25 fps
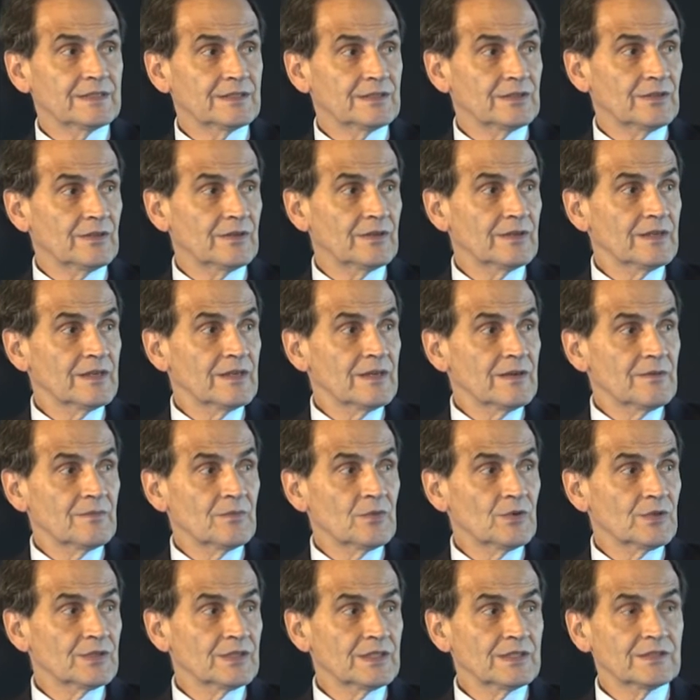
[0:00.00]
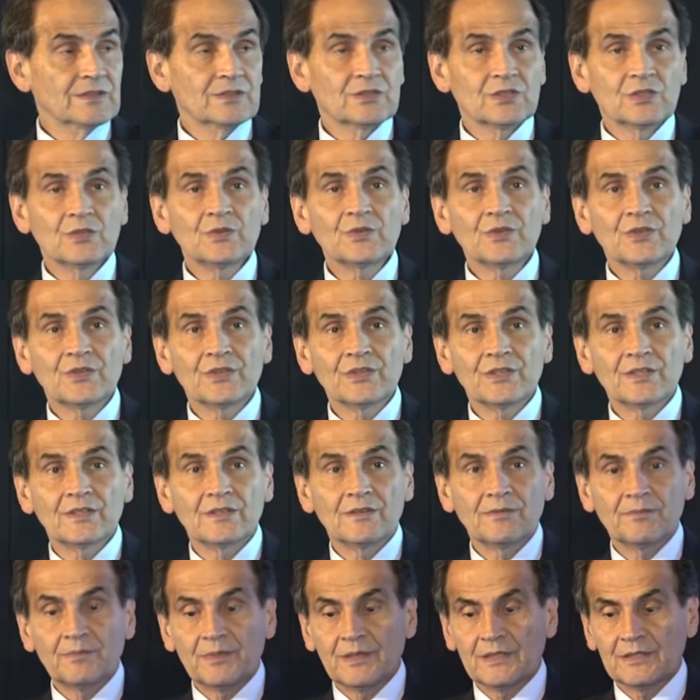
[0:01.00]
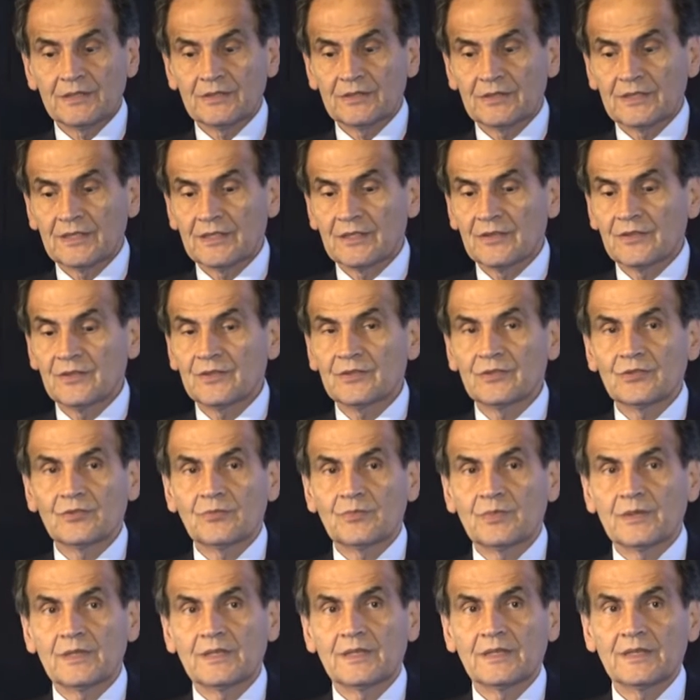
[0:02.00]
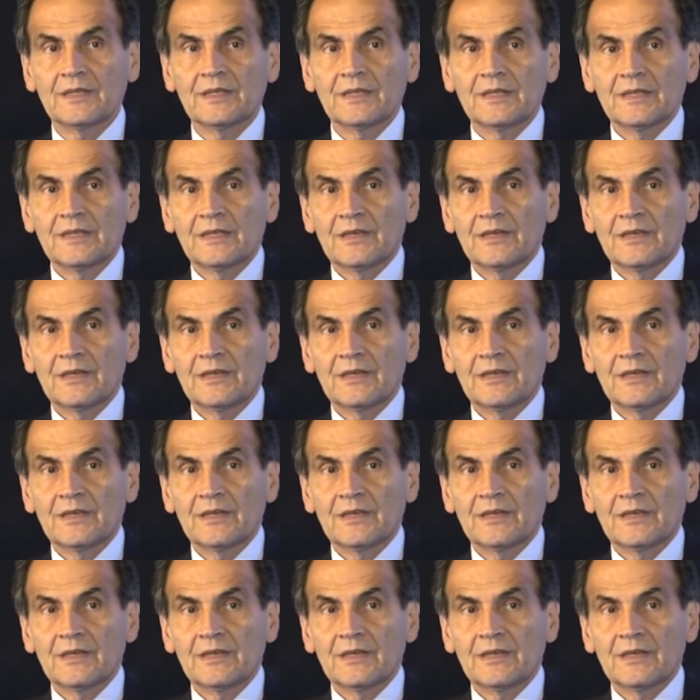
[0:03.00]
So more than 2/3 of patients are going to be